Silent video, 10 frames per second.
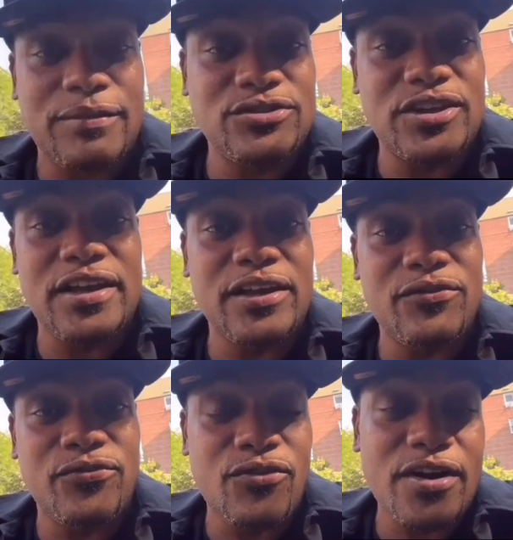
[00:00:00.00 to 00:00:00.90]
I'm standing in
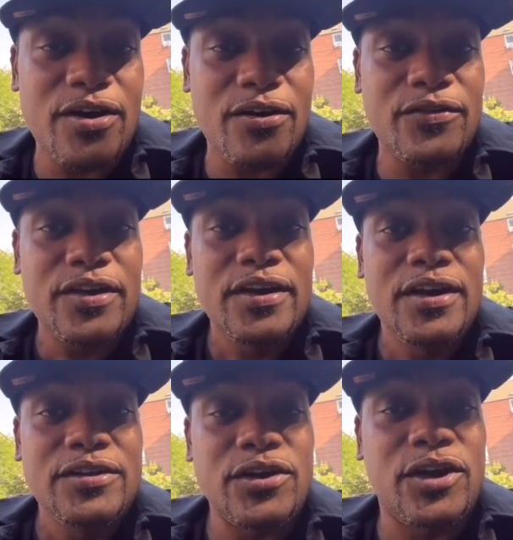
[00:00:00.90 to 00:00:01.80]
front of,
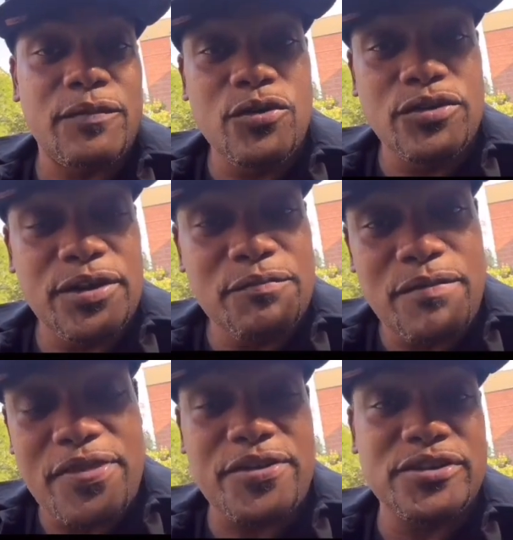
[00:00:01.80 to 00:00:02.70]
the Community
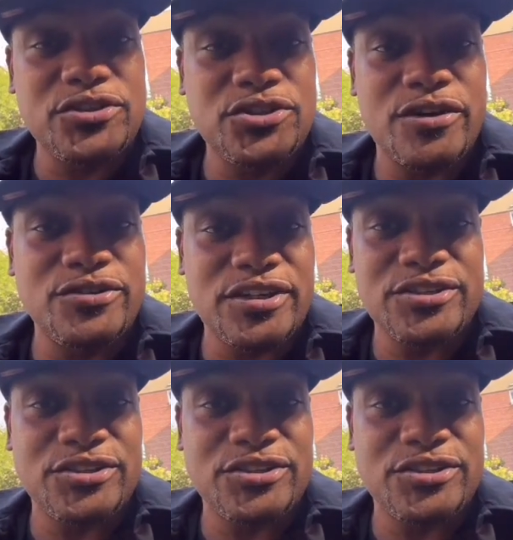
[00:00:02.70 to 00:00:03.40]
Methodist Church in